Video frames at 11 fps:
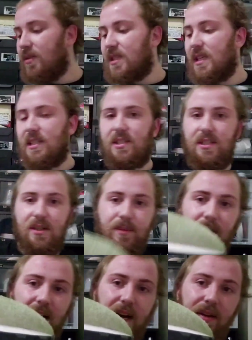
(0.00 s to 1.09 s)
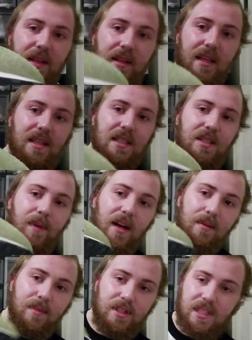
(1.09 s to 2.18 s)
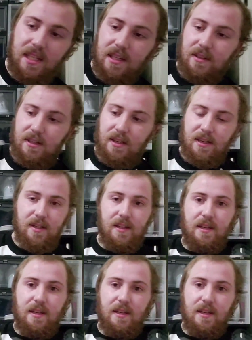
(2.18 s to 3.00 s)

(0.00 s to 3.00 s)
though it's, like, super hairy. Like, this spot in particular